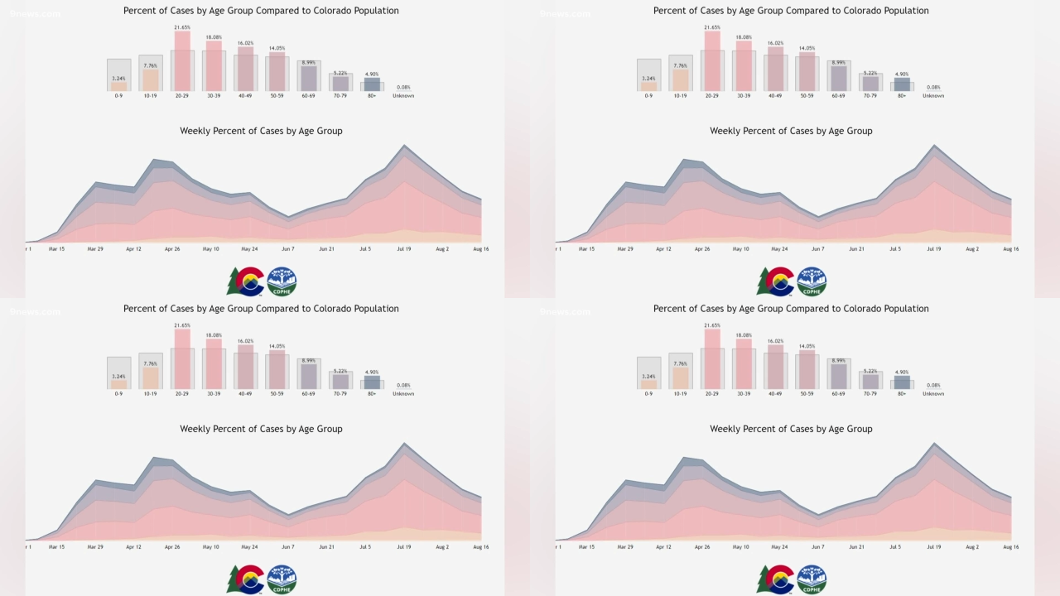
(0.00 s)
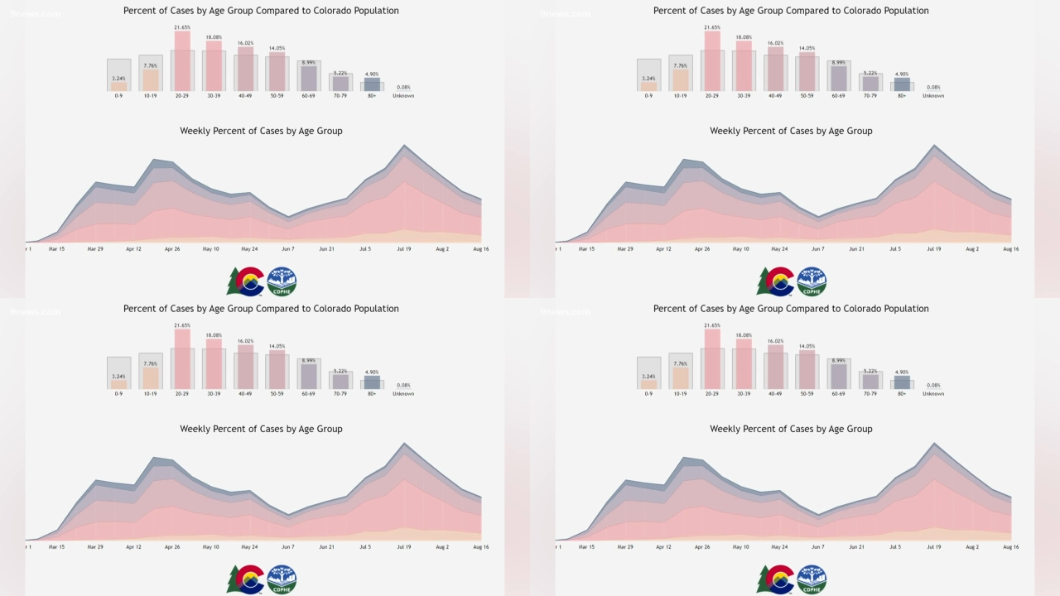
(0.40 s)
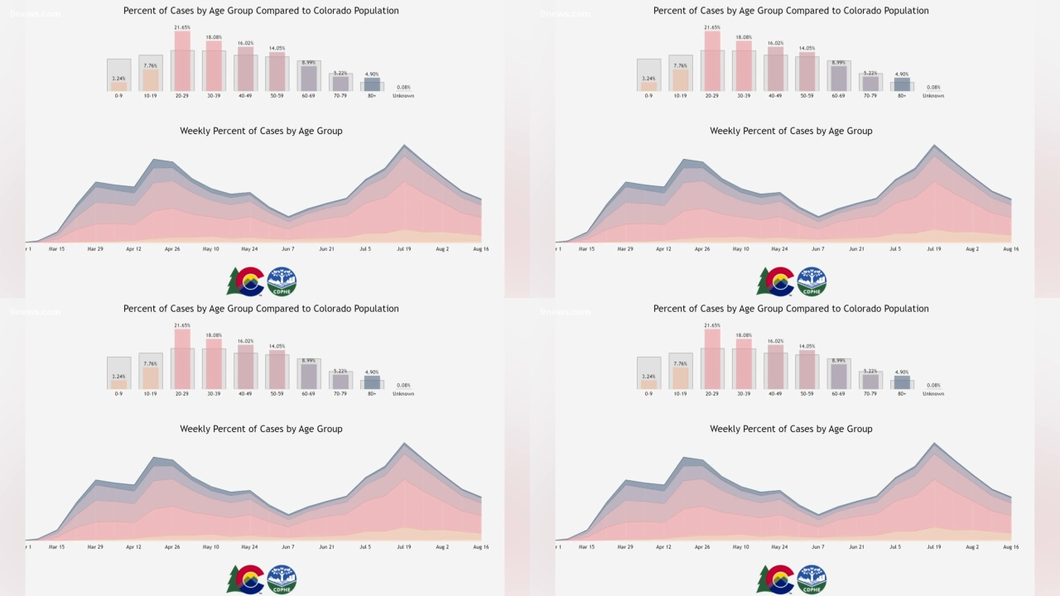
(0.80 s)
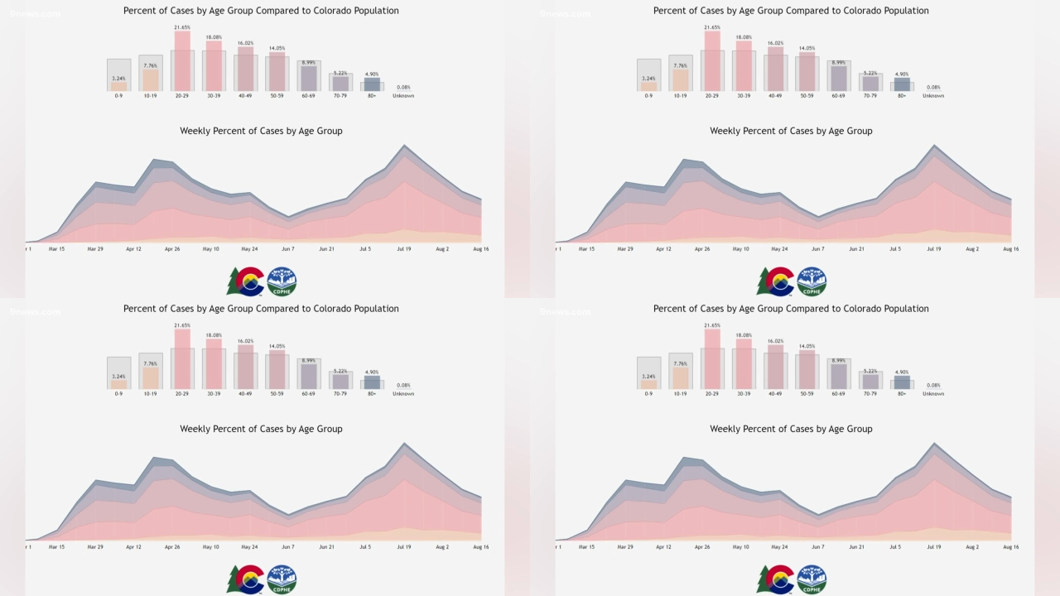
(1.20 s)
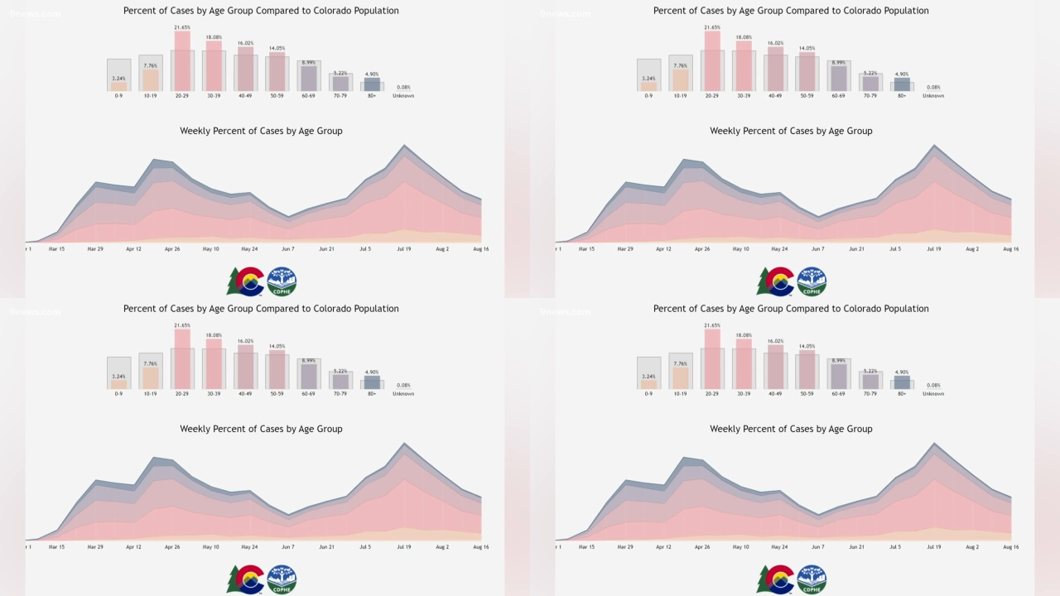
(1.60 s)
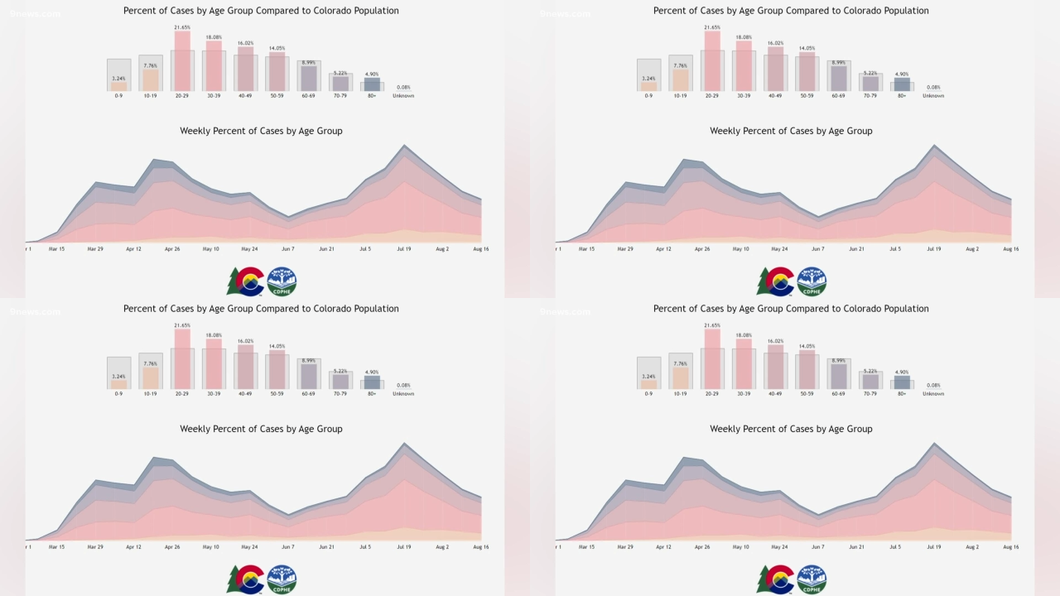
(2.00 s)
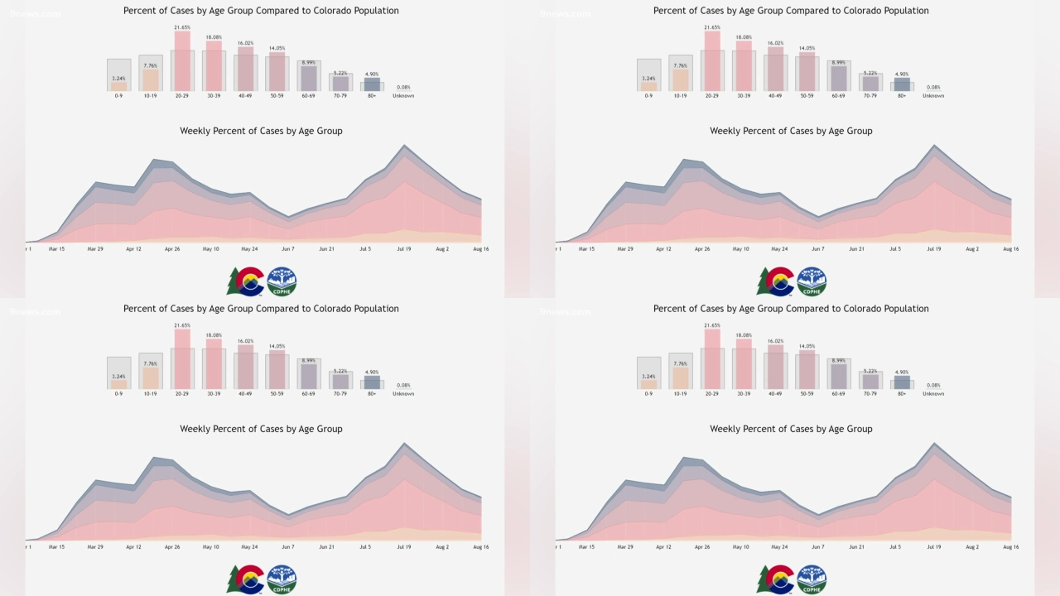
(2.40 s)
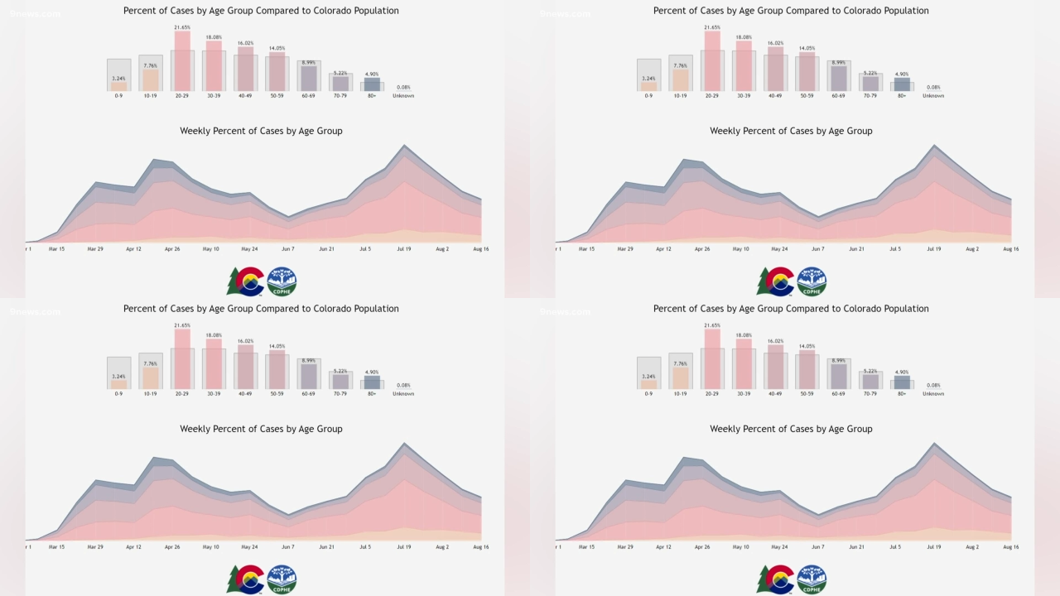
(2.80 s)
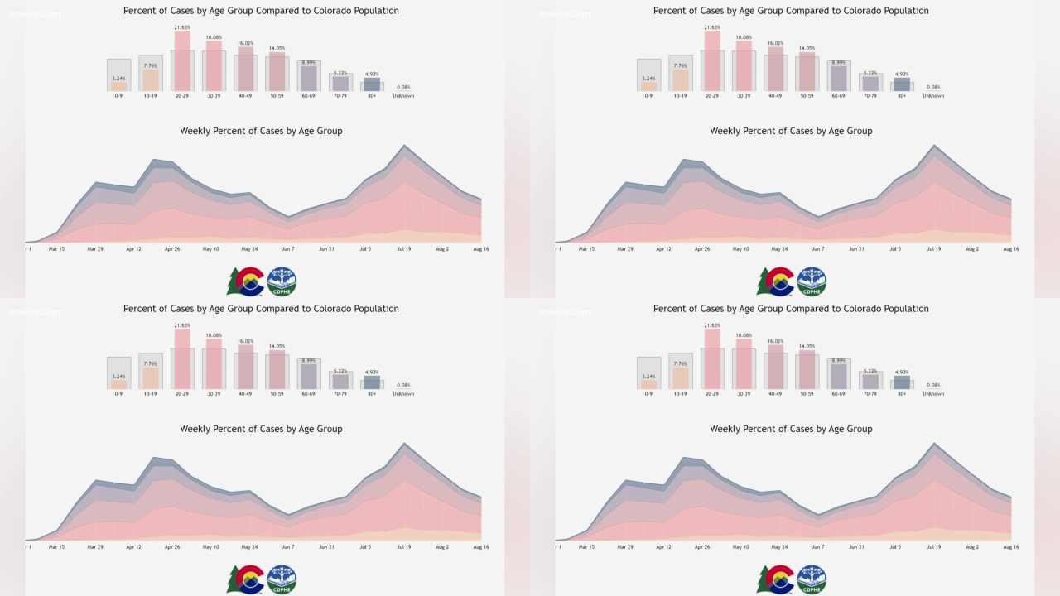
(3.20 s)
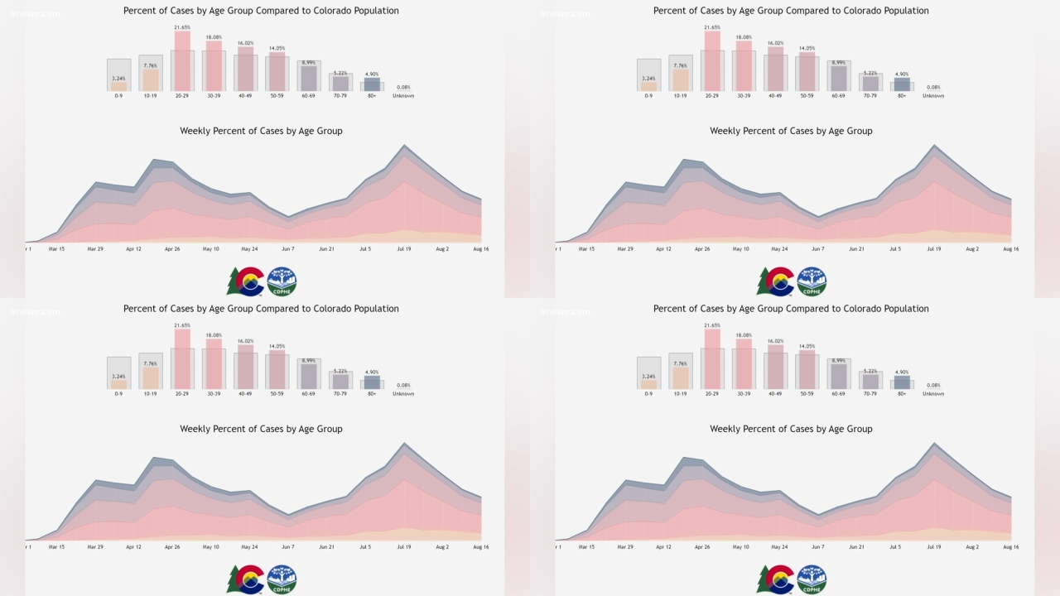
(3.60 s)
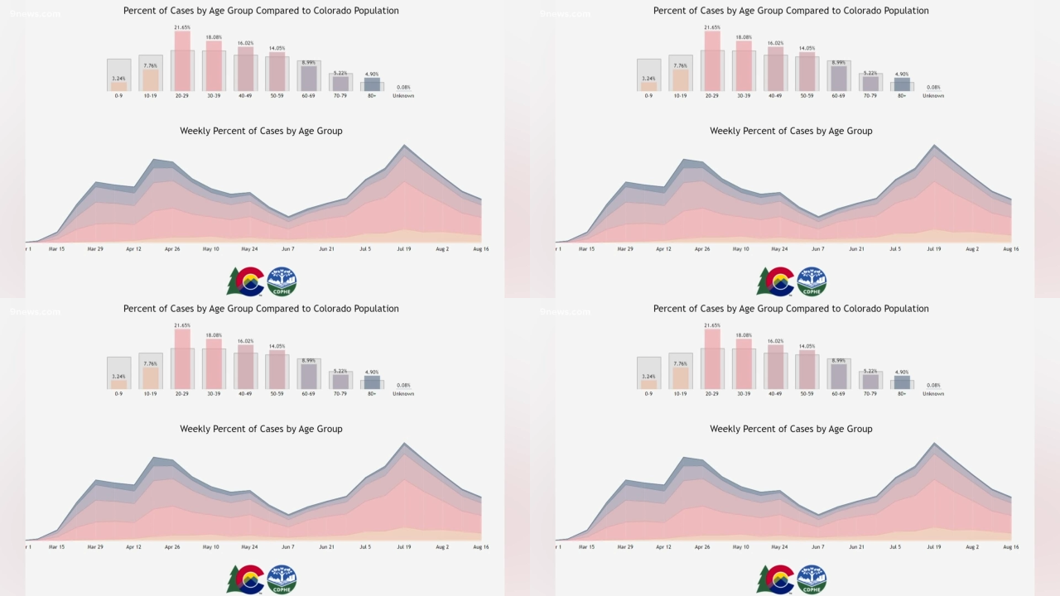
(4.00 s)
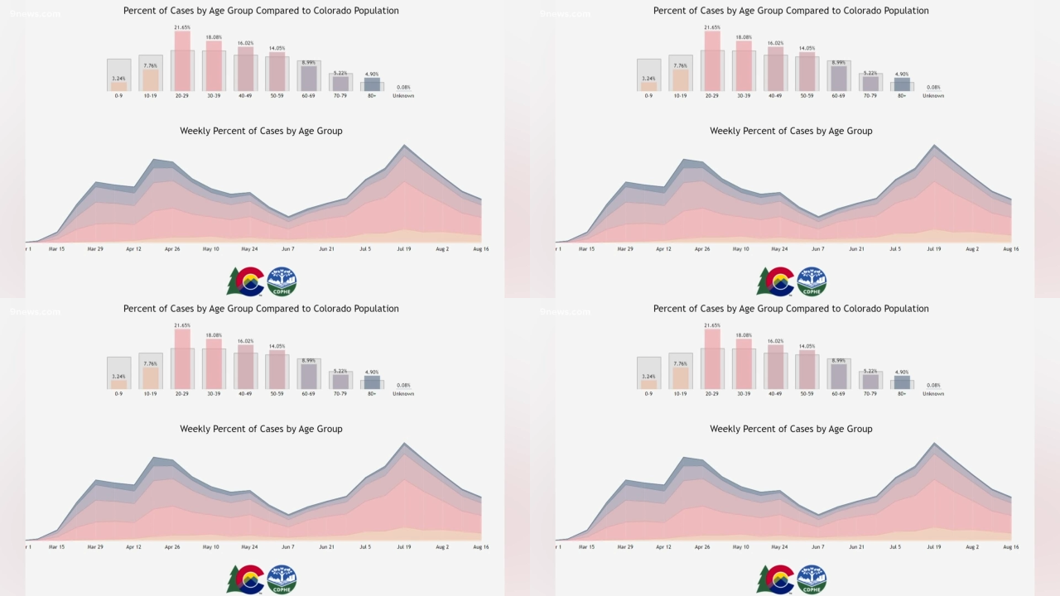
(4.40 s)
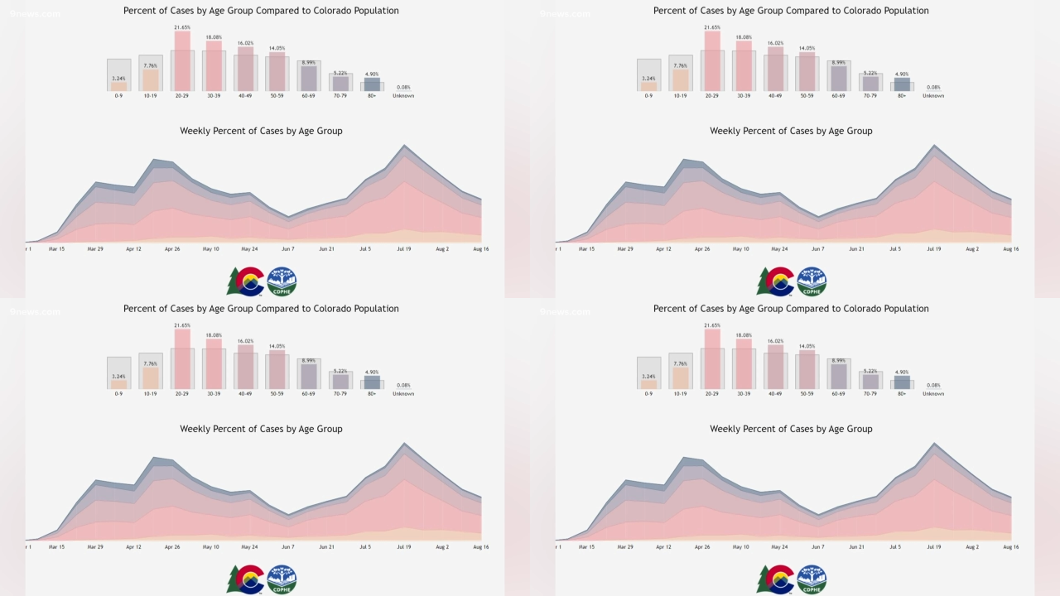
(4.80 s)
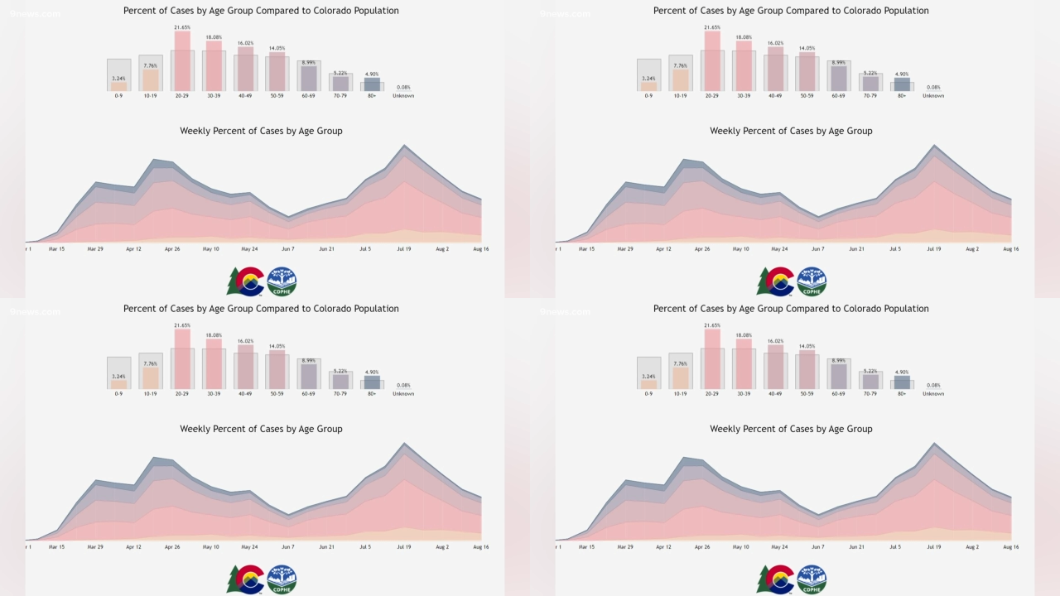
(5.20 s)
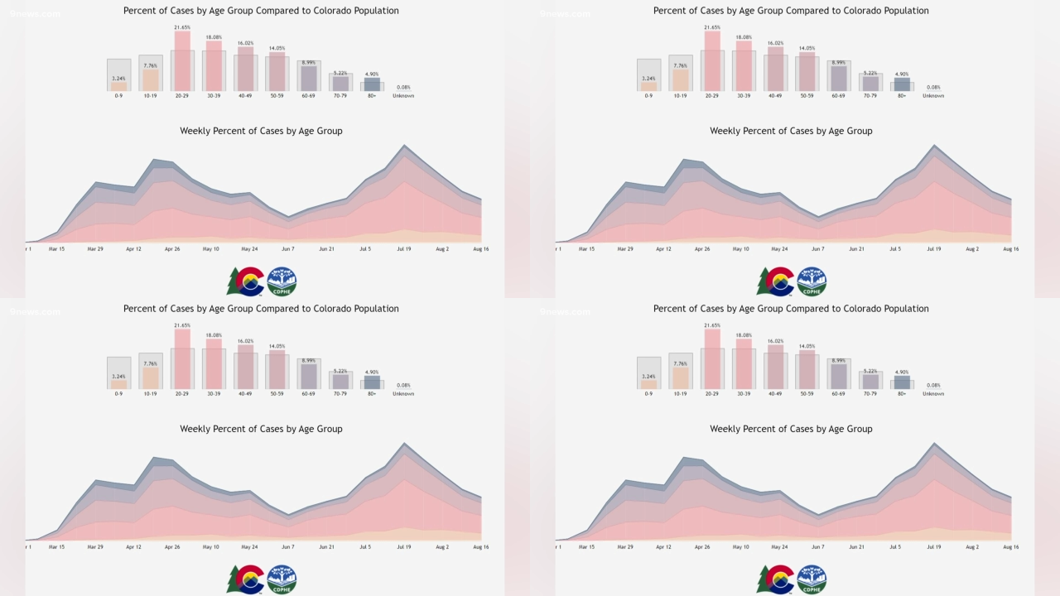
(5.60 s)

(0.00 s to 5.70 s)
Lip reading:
No face is visible, so there are no lips to read.